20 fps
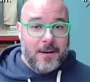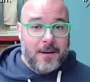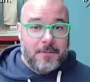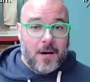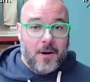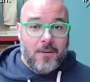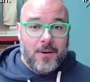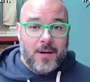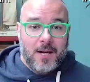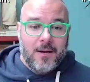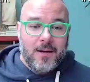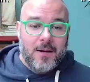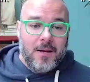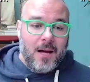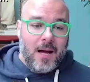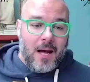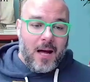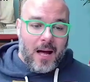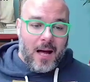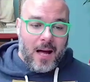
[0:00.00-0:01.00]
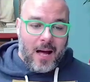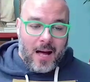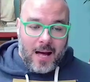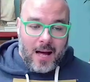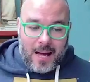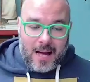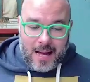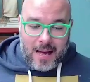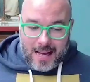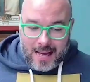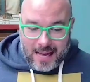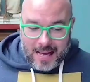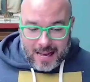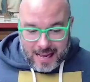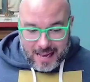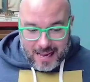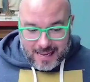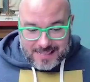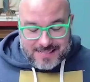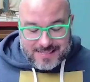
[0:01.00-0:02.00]
going.
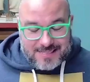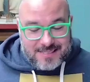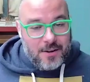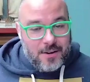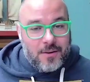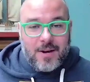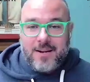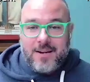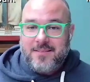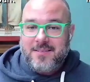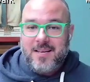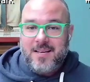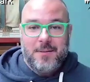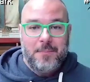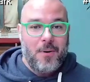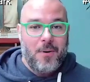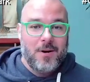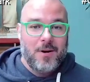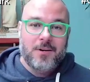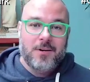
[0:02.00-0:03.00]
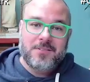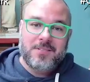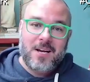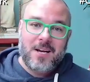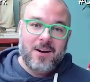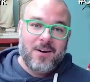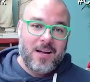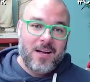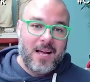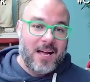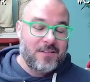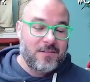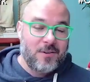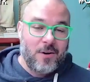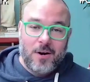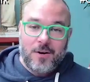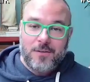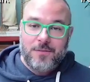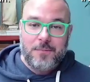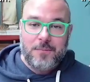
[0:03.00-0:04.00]
I still got to take the Broncos here. It is
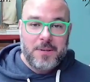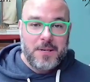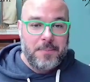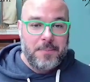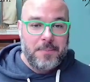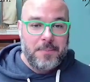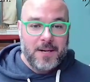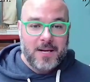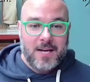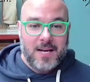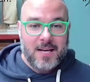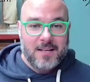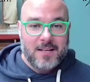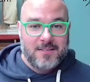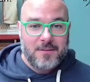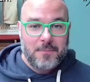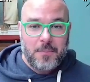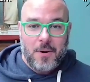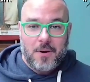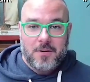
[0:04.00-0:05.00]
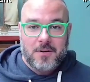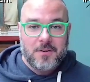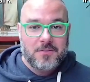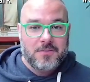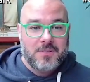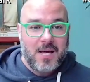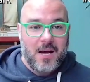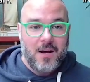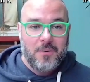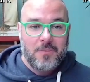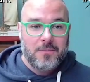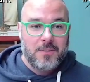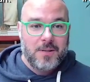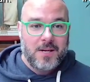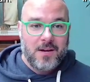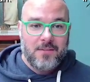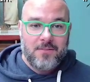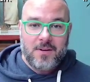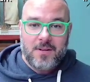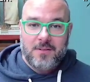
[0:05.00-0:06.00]
hard for me to pick against the Broncos now,
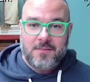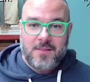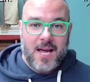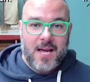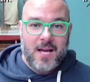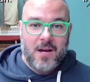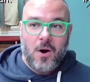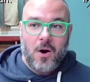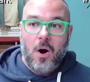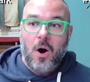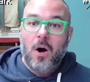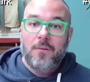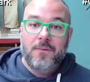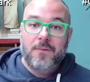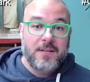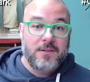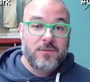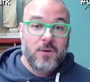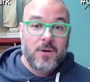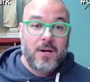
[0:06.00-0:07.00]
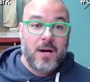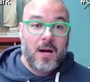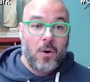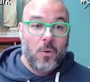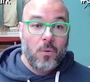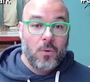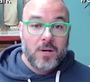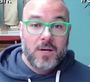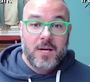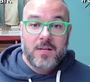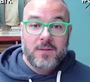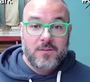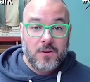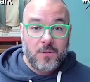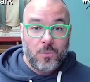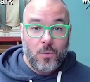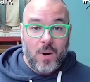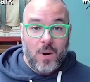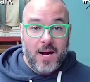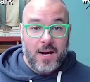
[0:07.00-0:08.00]
given they took Oregon to the
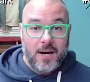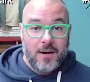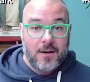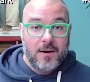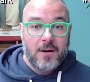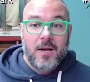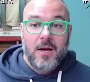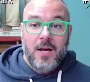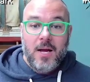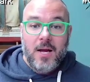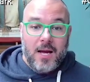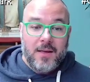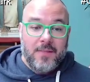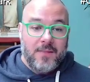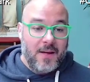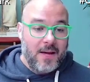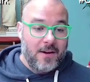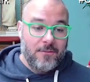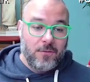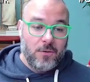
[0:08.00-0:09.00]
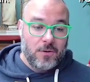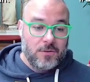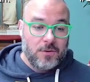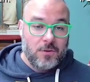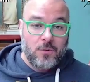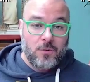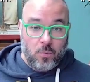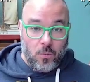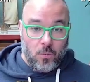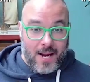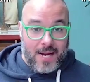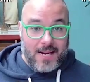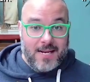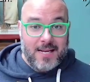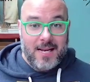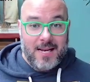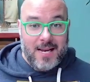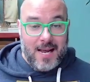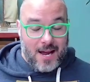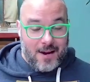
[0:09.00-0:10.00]
wire, and they have looked great
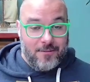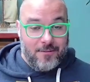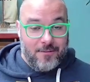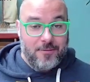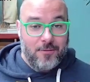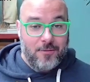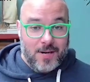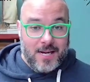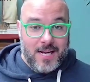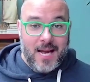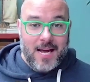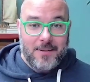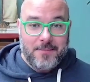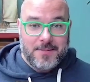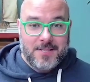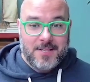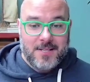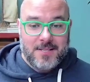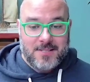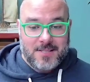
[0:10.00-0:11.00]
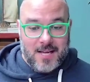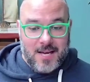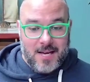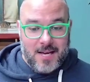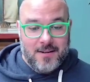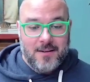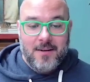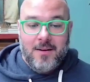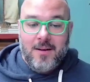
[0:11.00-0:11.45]
in every game since then.